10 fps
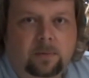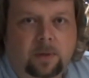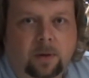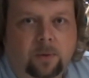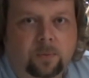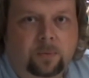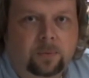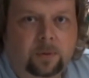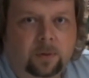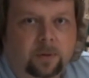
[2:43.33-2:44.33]
you know,
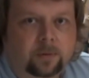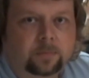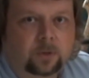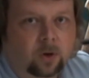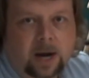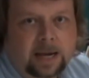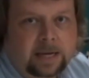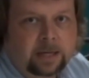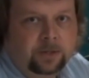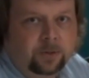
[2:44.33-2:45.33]
uh, um, are
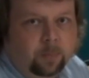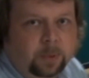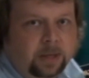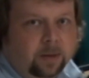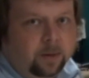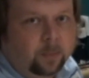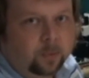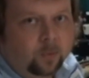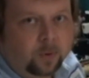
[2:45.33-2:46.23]
aged or beat up or